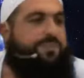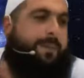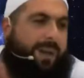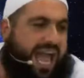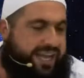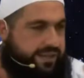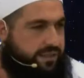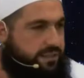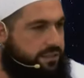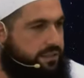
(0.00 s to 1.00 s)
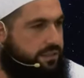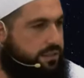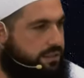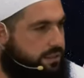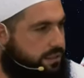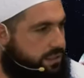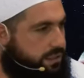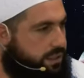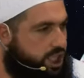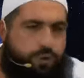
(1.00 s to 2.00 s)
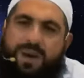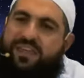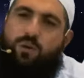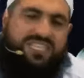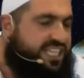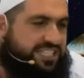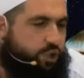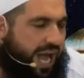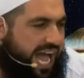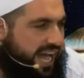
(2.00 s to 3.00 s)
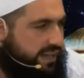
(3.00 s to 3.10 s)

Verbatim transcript: from the back. And look, brother, what's this dua?